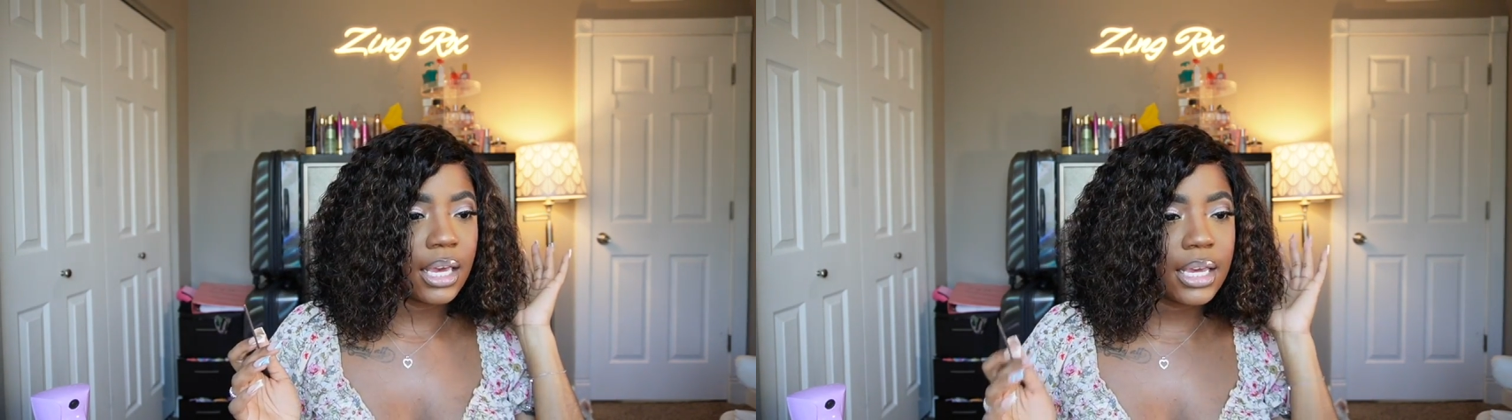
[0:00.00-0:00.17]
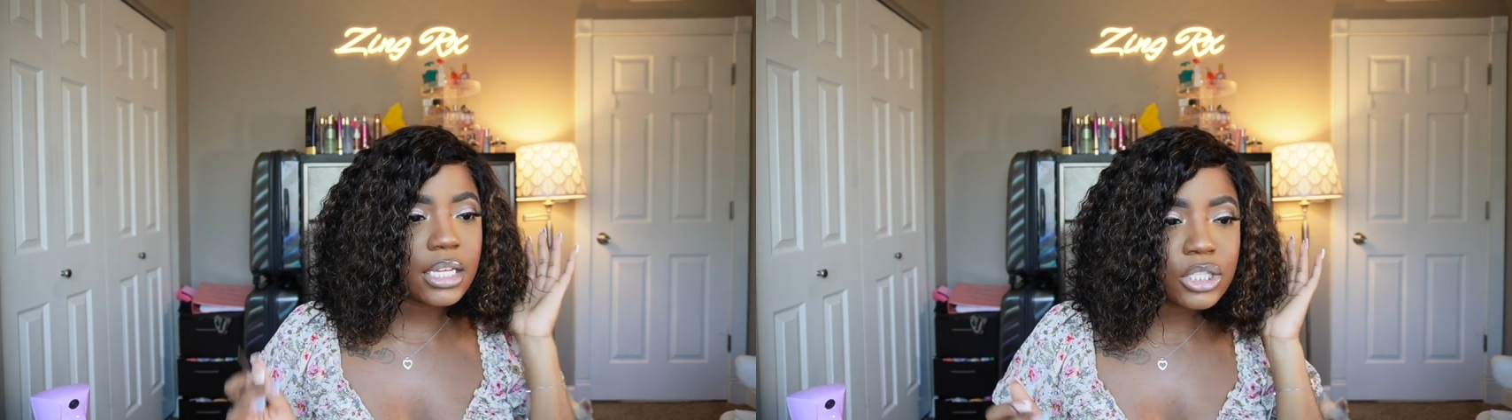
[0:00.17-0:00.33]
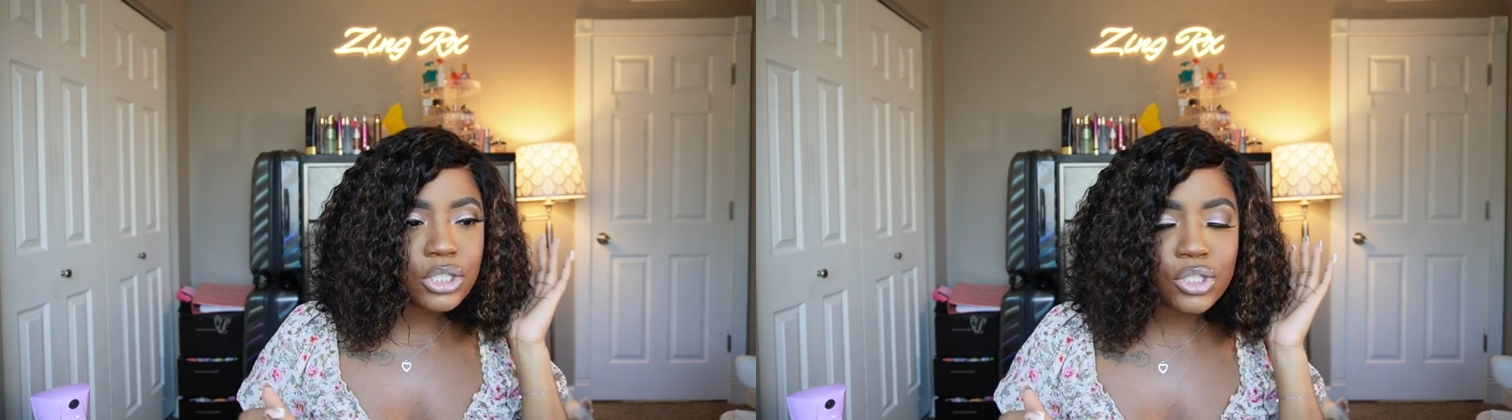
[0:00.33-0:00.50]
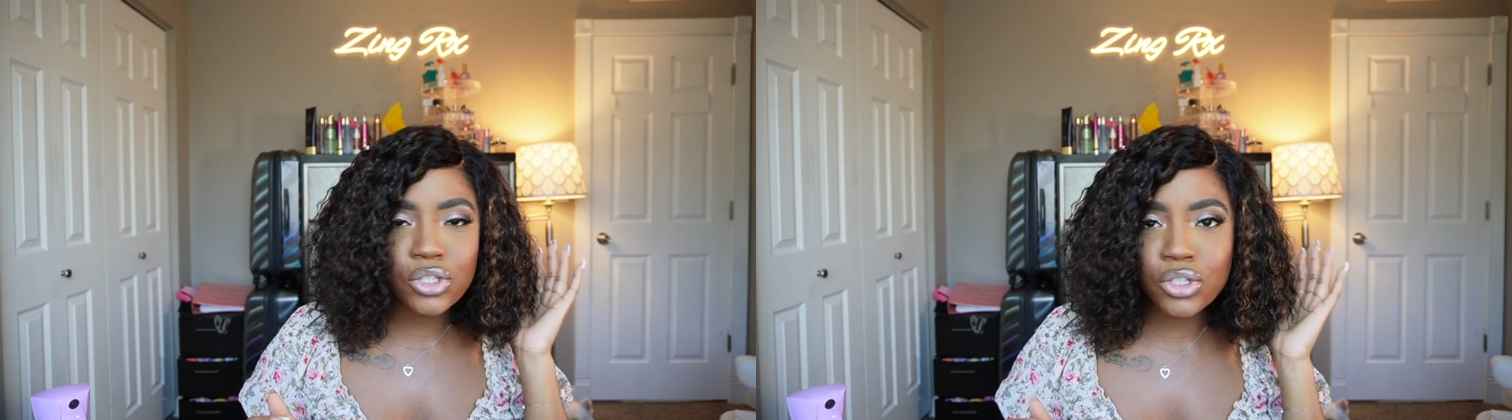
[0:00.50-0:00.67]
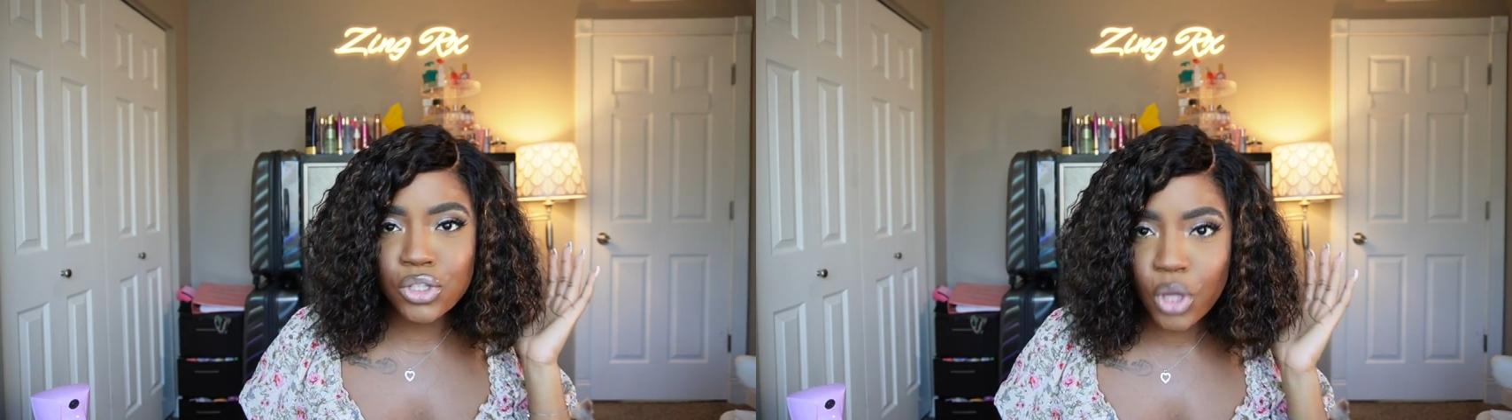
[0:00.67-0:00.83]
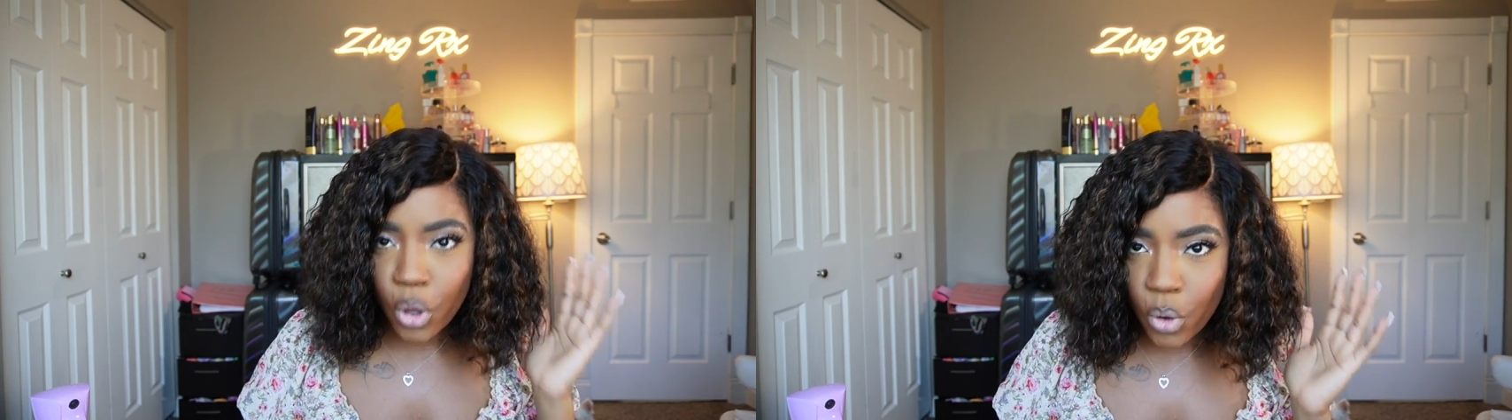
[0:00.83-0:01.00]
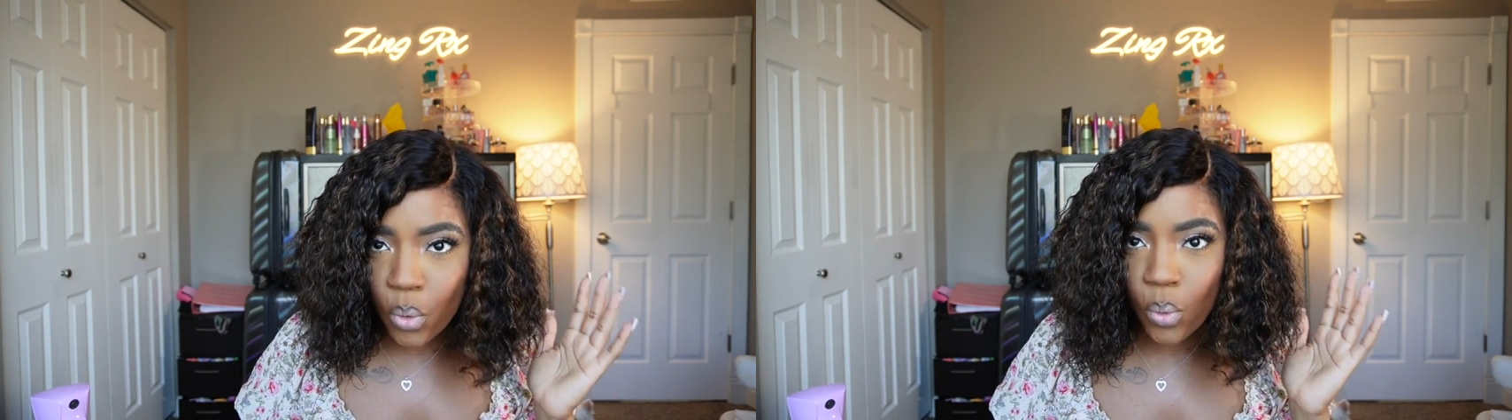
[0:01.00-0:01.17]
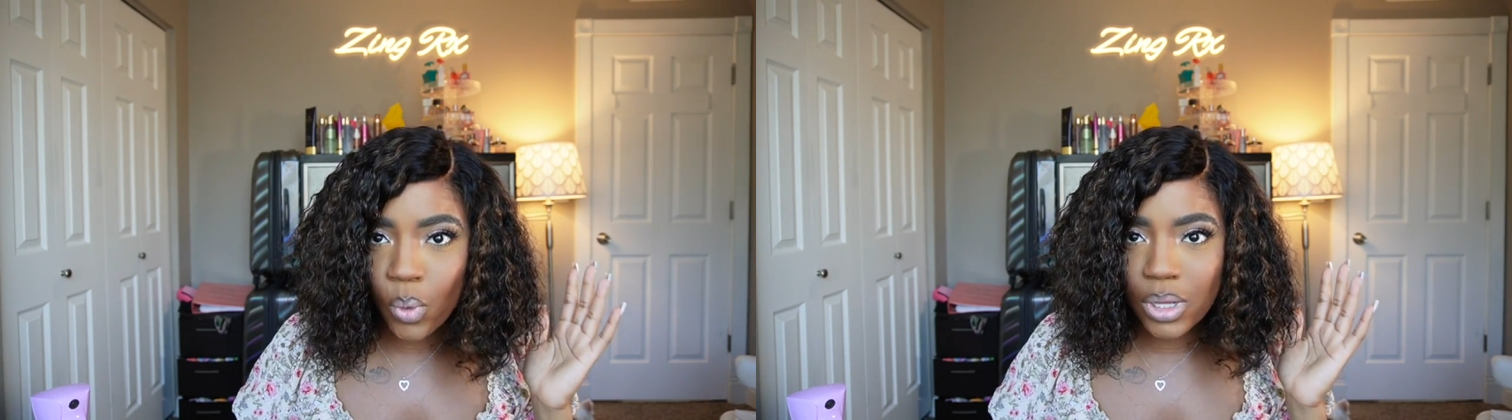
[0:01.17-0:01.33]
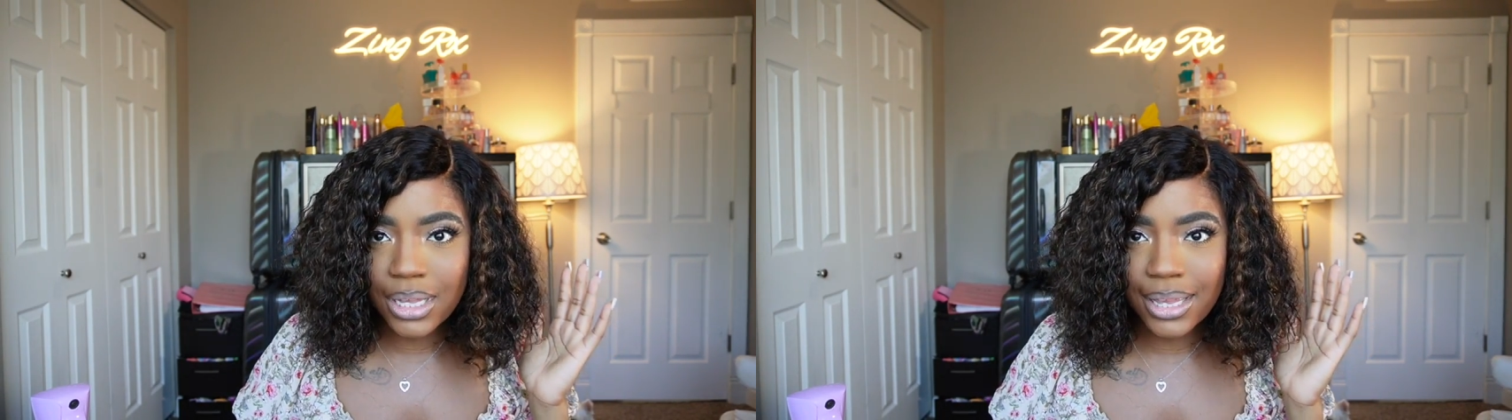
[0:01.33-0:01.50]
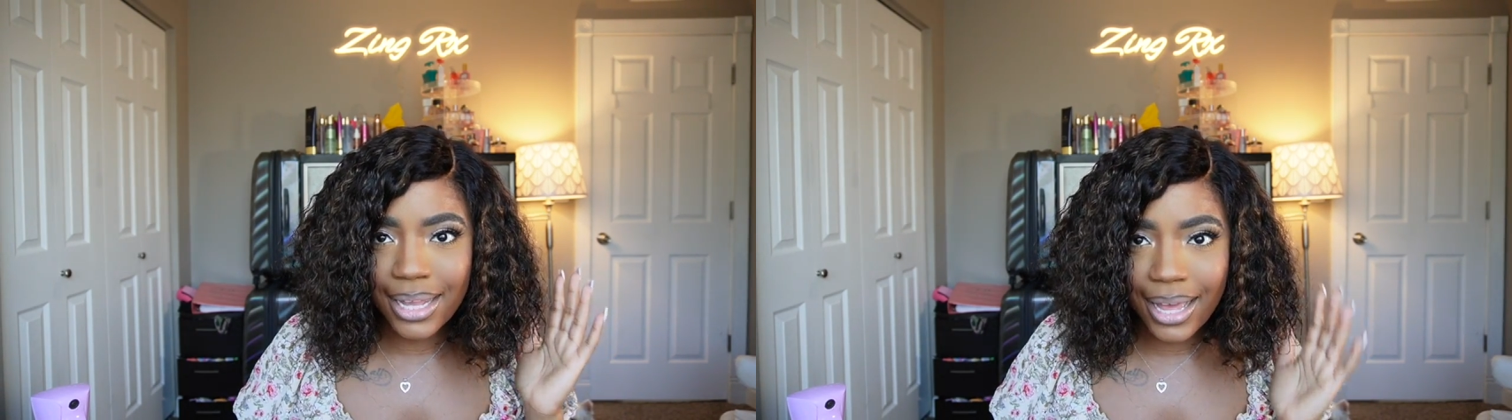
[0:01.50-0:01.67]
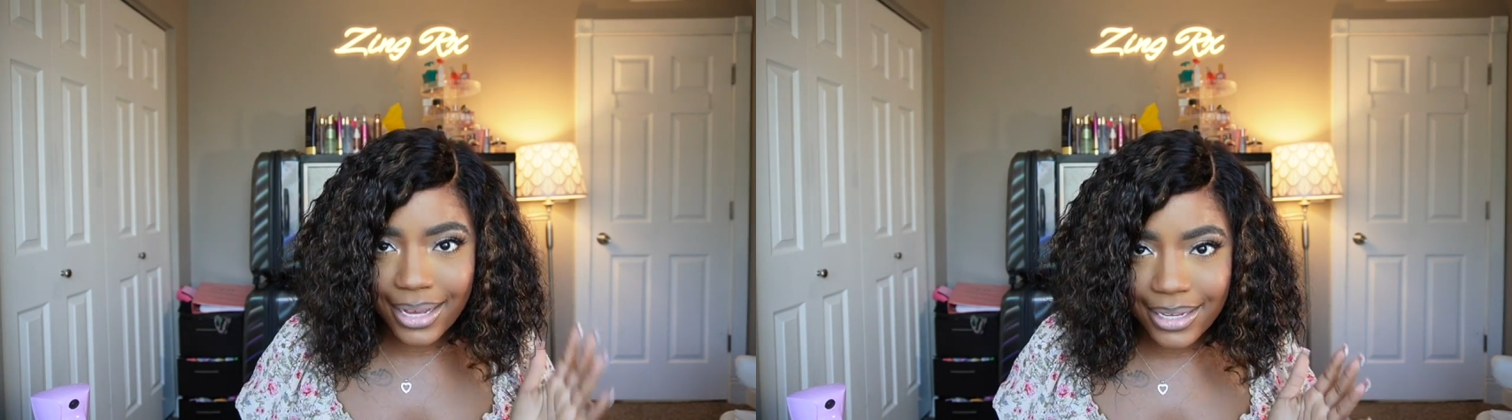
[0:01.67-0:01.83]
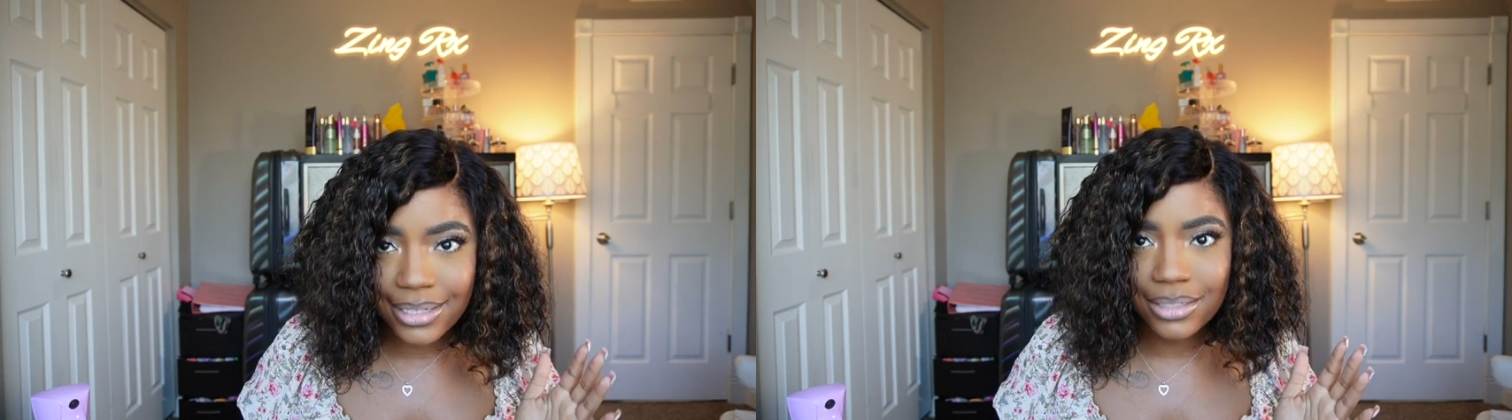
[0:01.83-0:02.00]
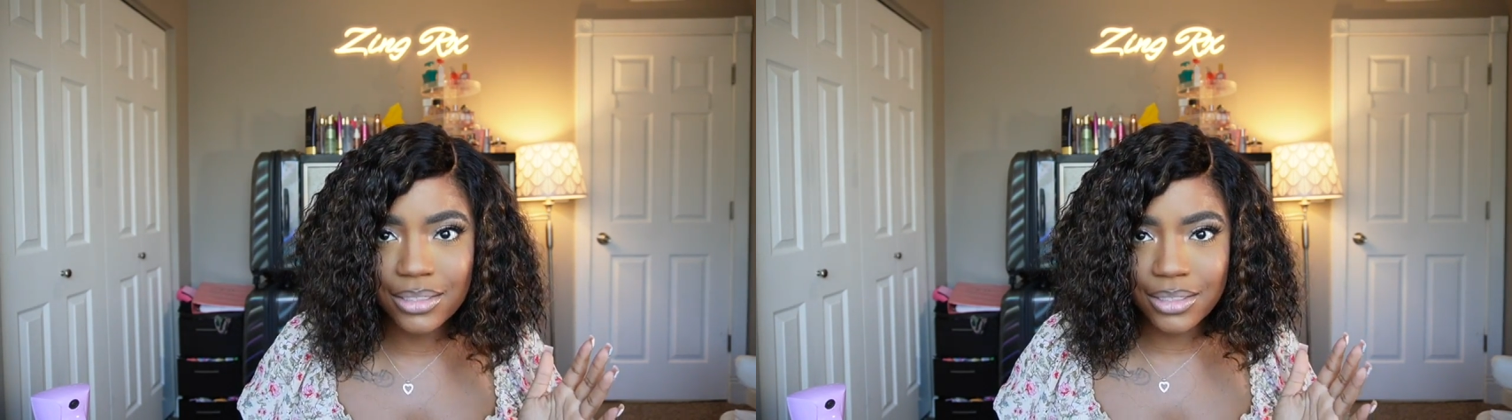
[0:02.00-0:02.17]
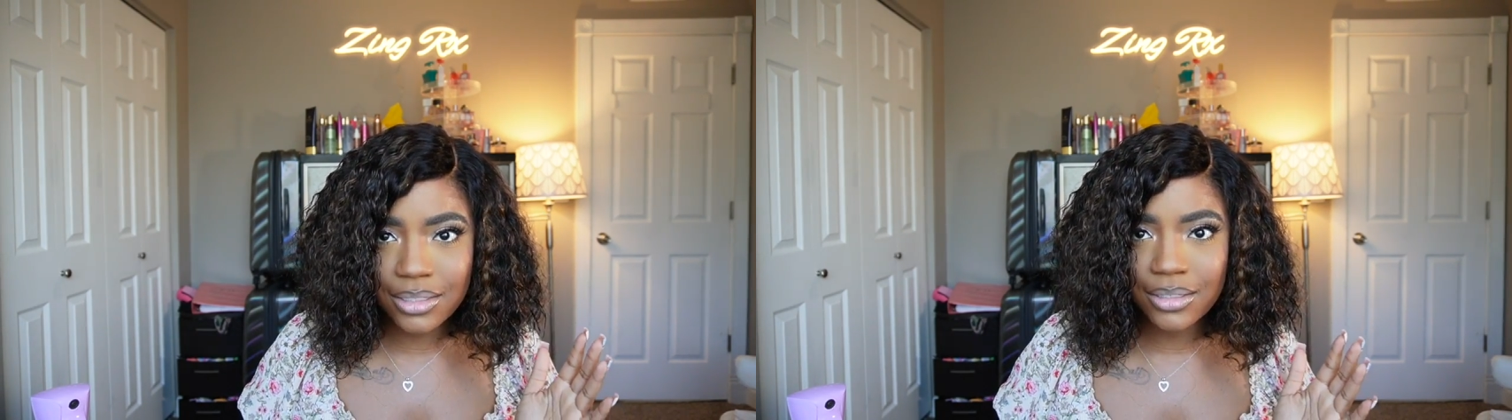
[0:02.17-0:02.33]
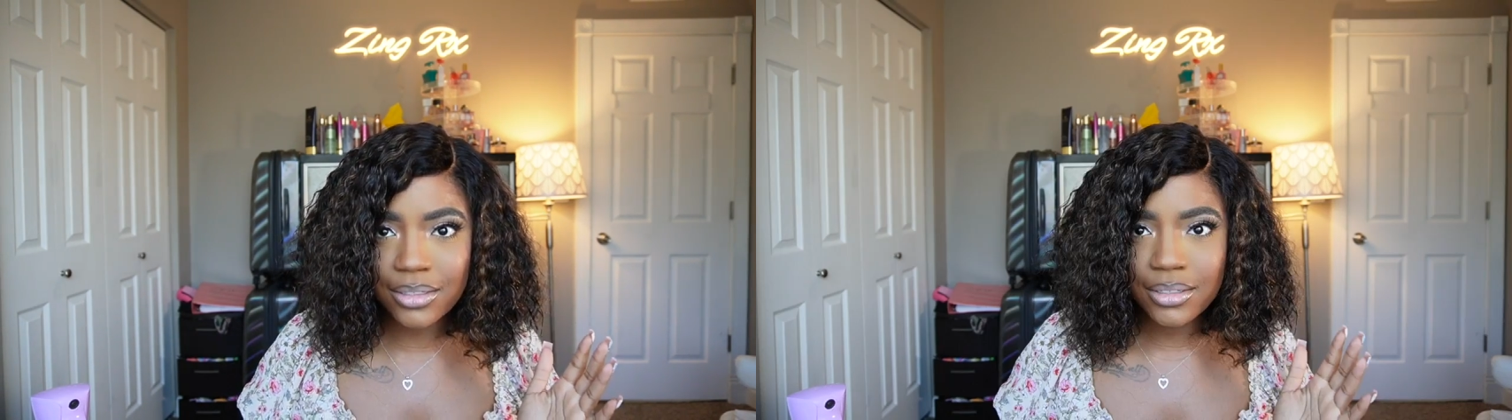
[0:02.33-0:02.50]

it's so light.